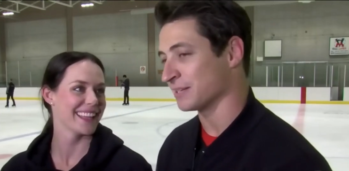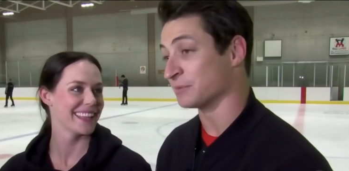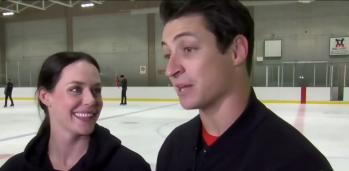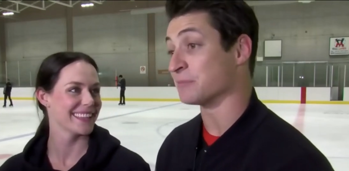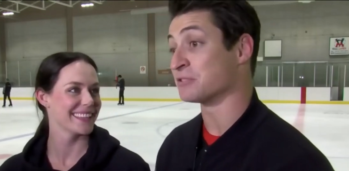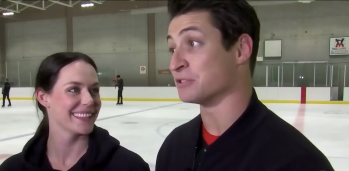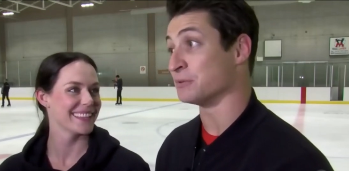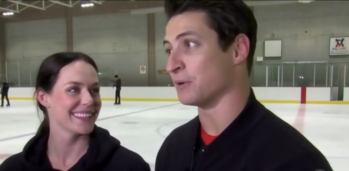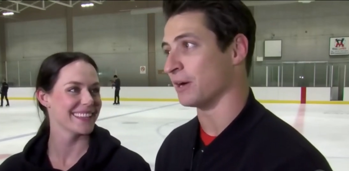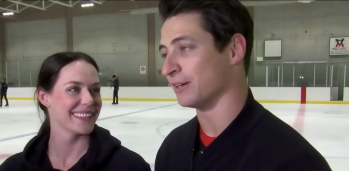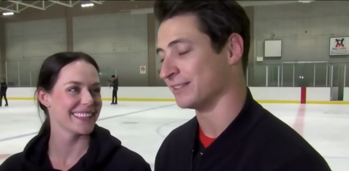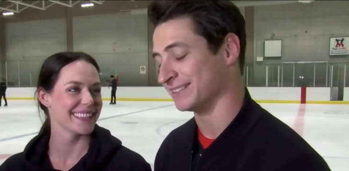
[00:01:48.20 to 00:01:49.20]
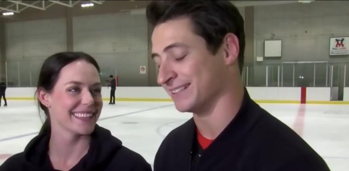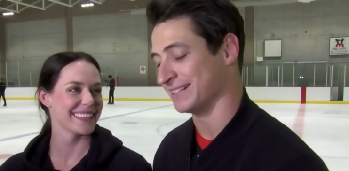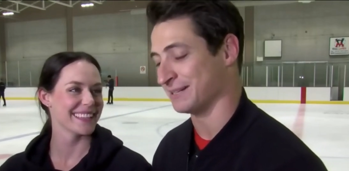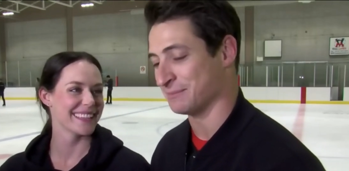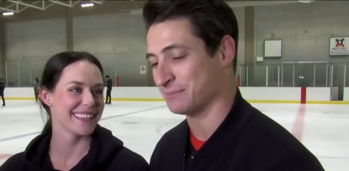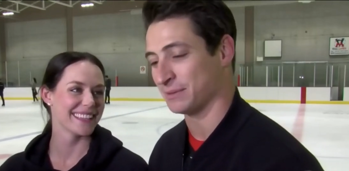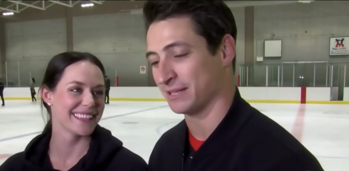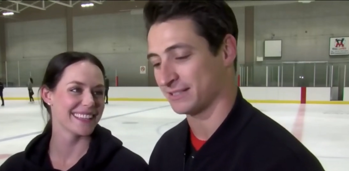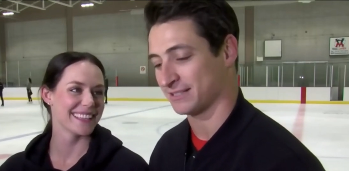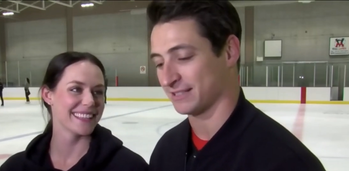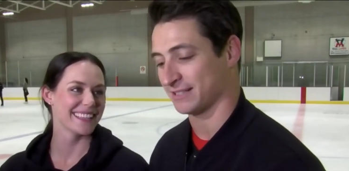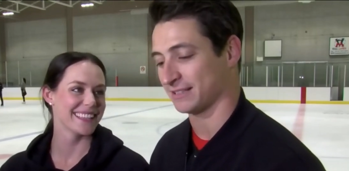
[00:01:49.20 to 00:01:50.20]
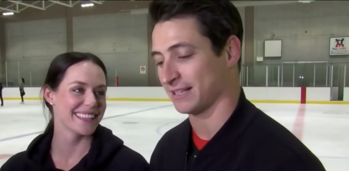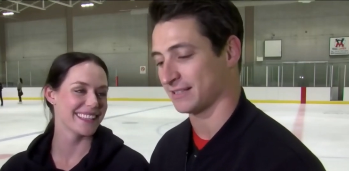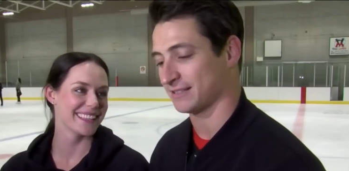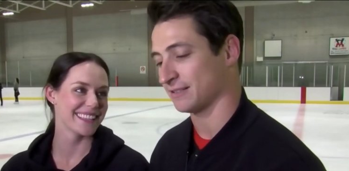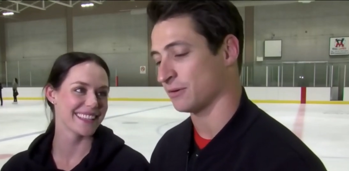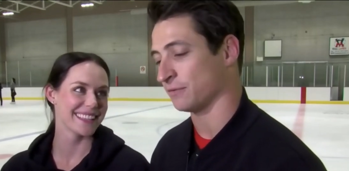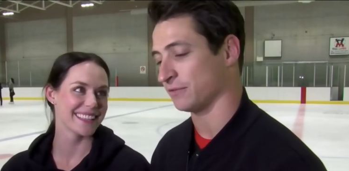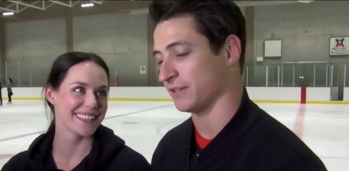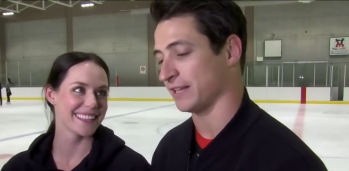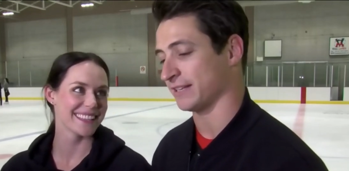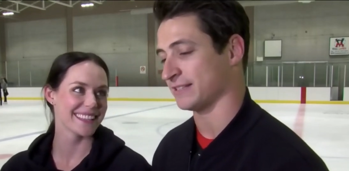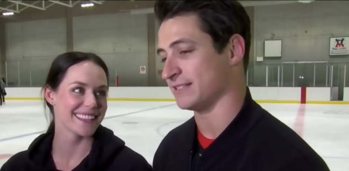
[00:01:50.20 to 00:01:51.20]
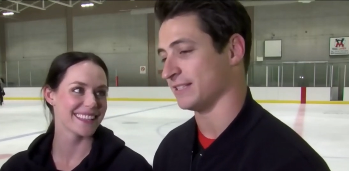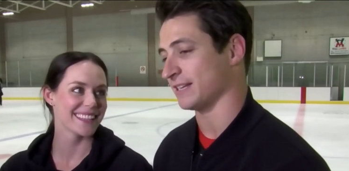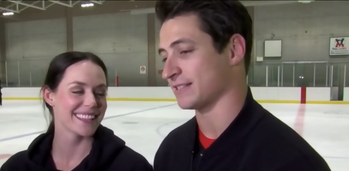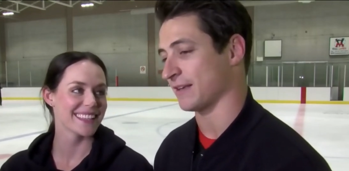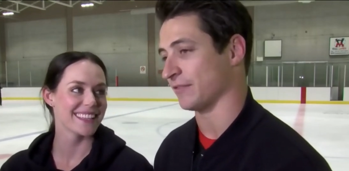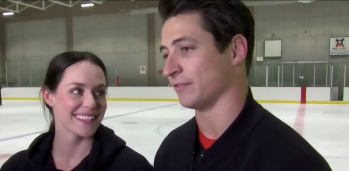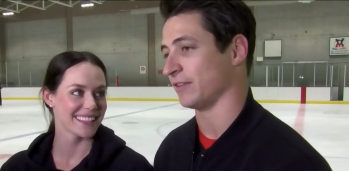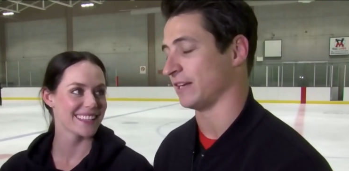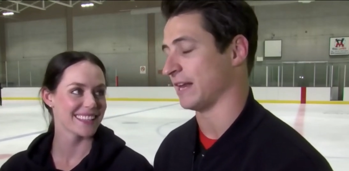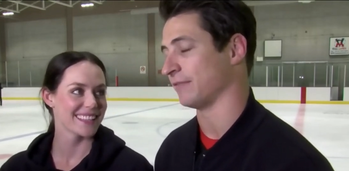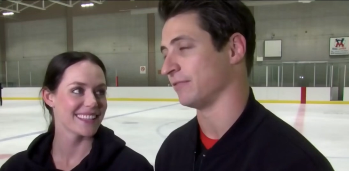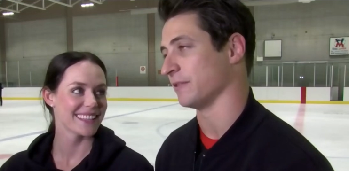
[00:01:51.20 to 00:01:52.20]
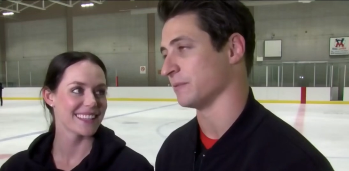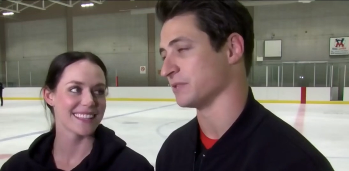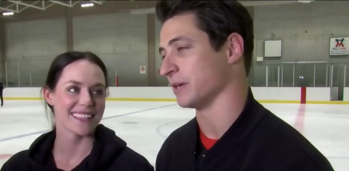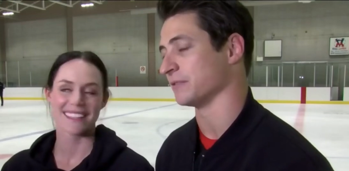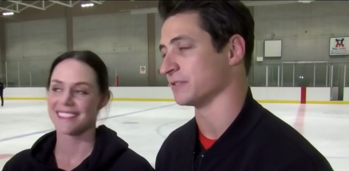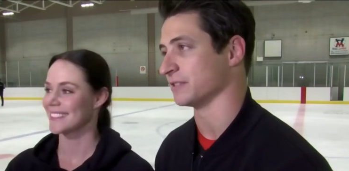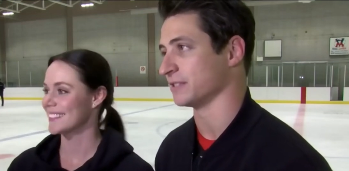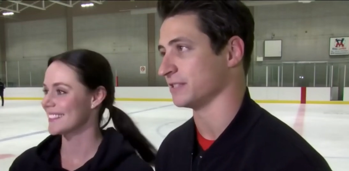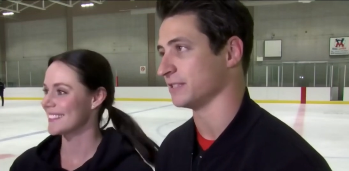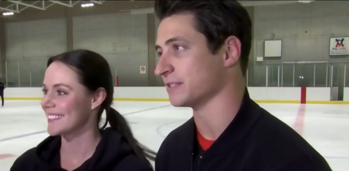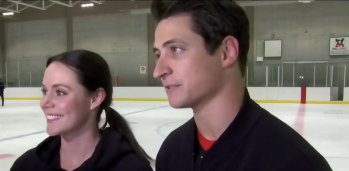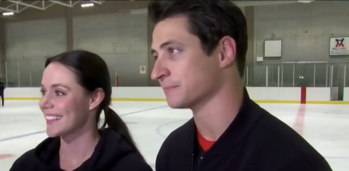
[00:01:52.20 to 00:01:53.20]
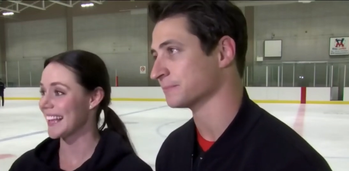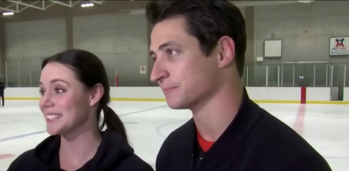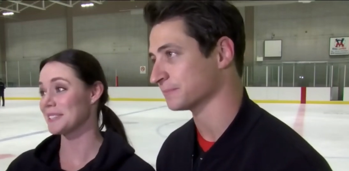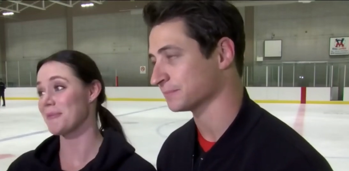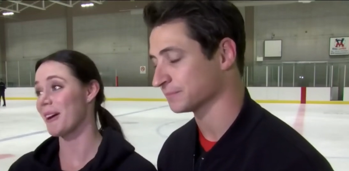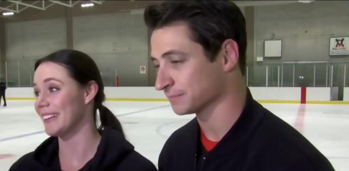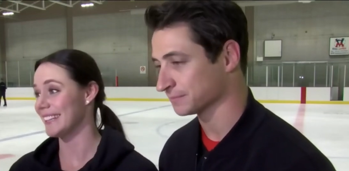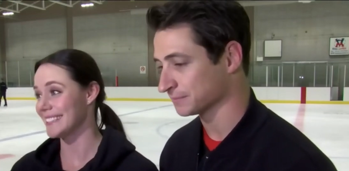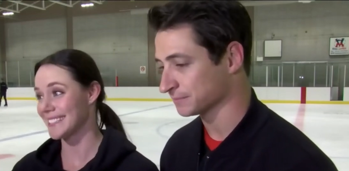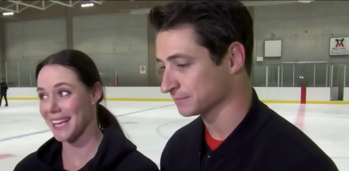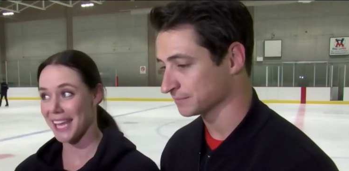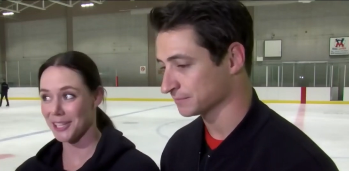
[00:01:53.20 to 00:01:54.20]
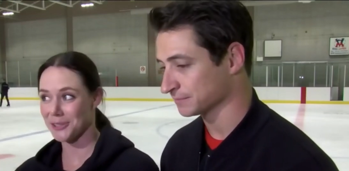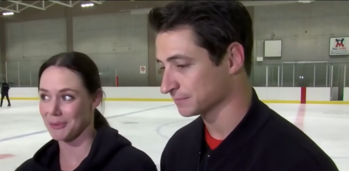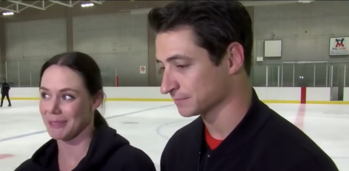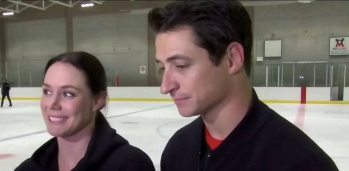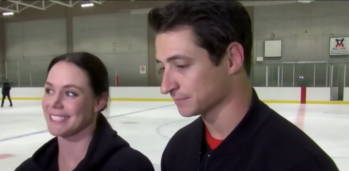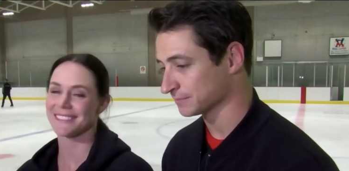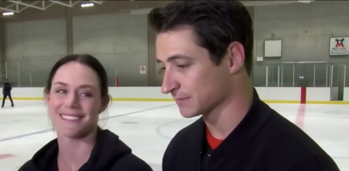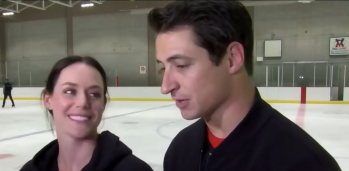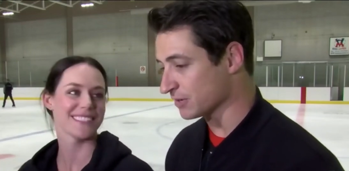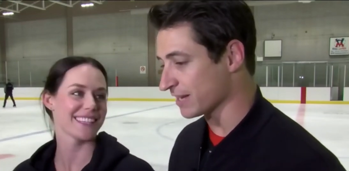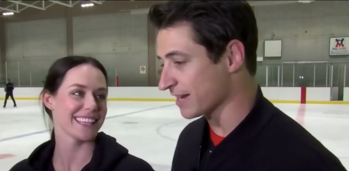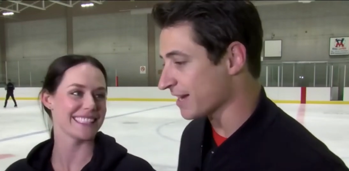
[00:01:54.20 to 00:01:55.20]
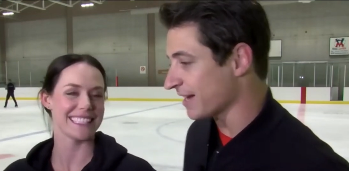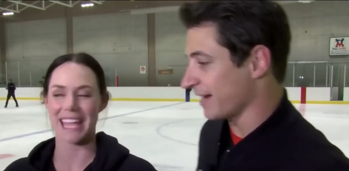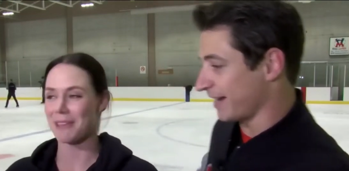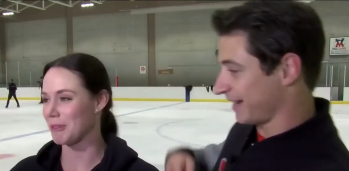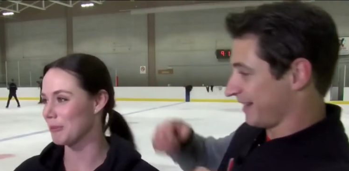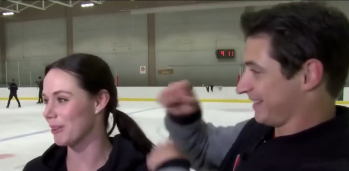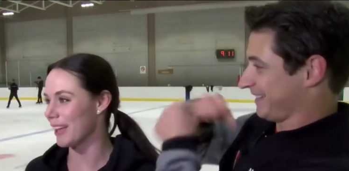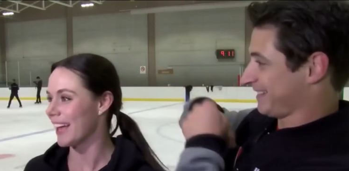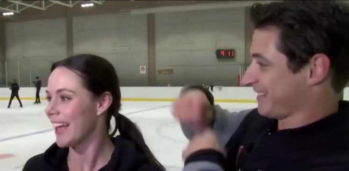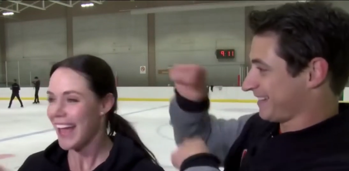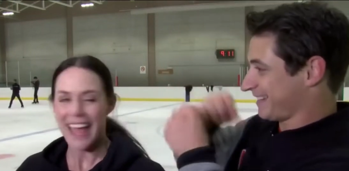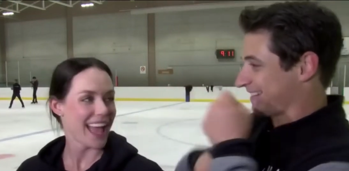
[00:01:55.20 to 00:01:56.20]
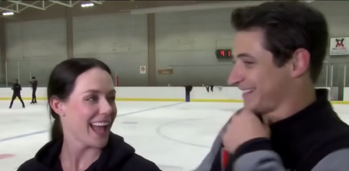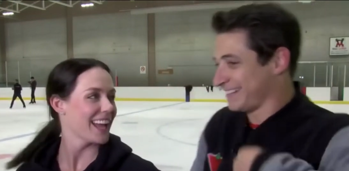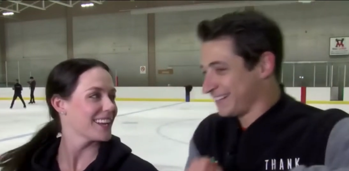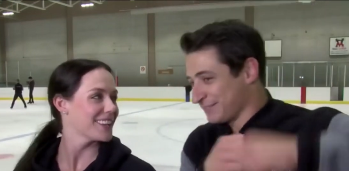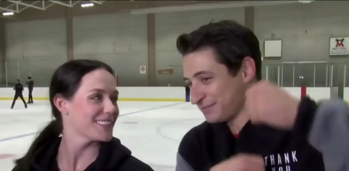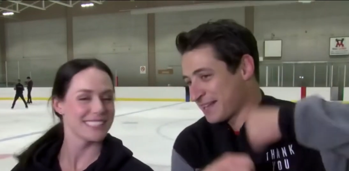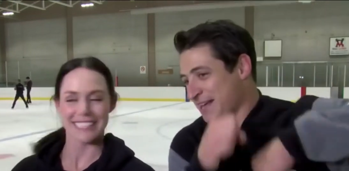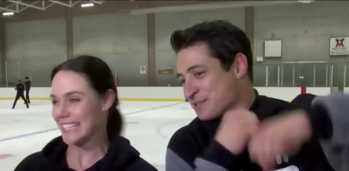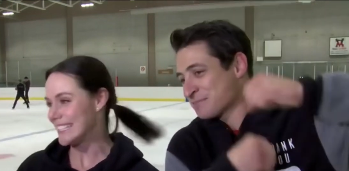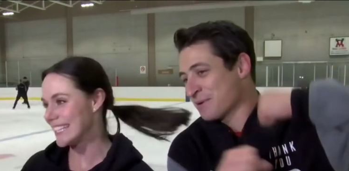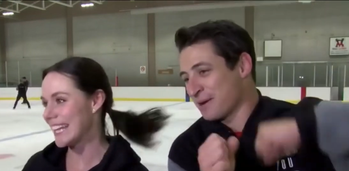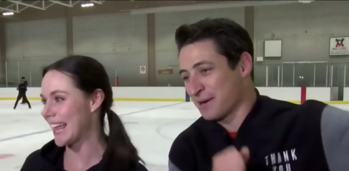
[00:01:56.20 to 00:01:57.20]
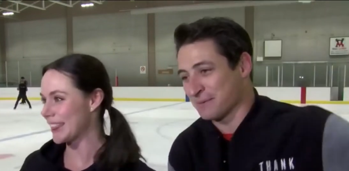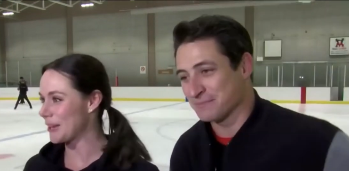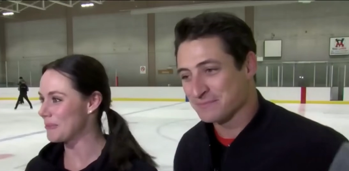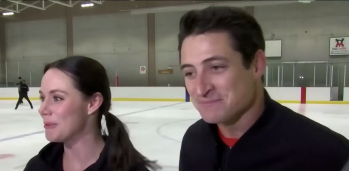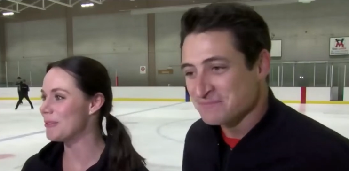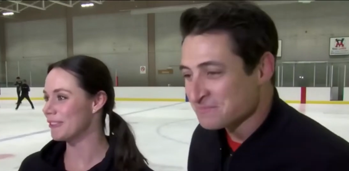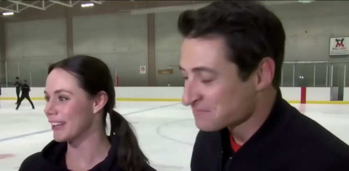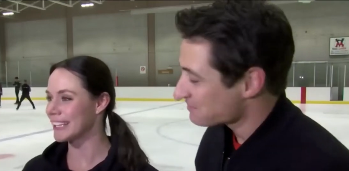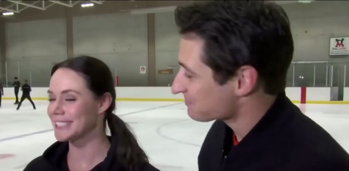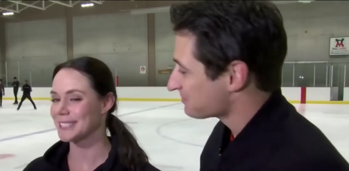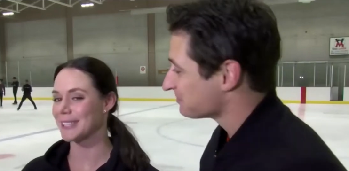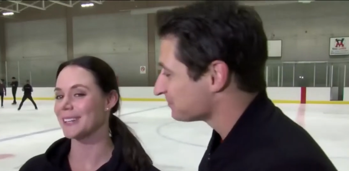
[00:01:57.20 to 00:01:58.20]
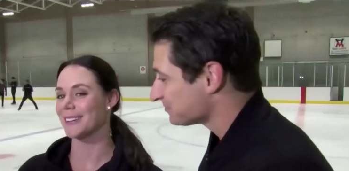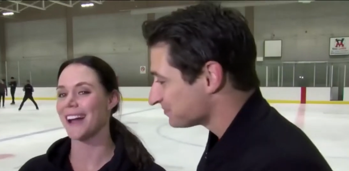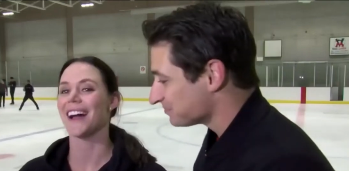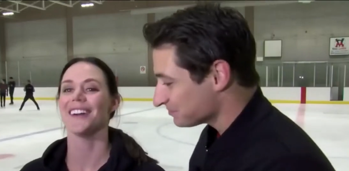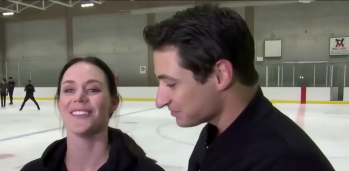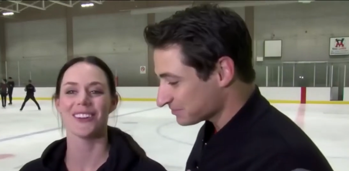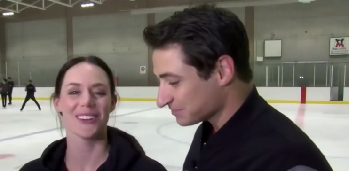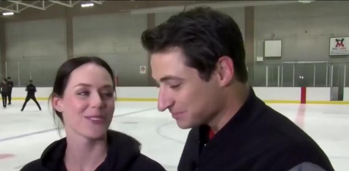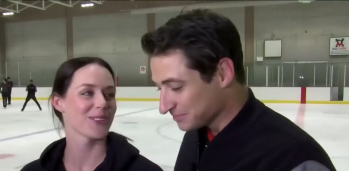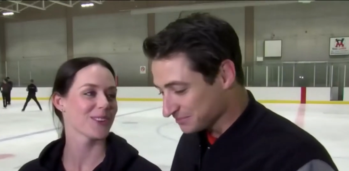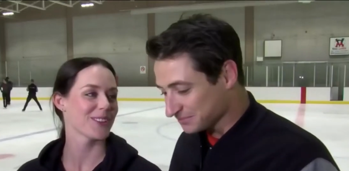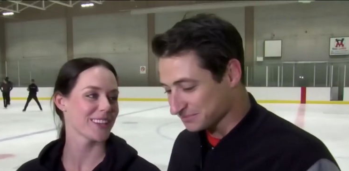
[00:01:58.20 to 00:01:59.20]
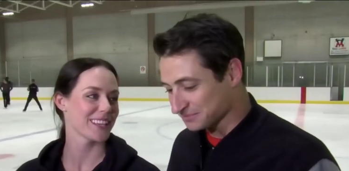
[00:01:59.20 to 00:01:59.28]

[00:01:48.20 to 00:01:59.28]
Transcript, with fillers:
Speaker 1: sometimes too well, um, but uh, that hopefully they can see us having fun and have fun themselves in the seats.
Speaker 2: And some audience engagement. We're oh yeah, yeah, flash mob. They're moving, so uh, we're, we're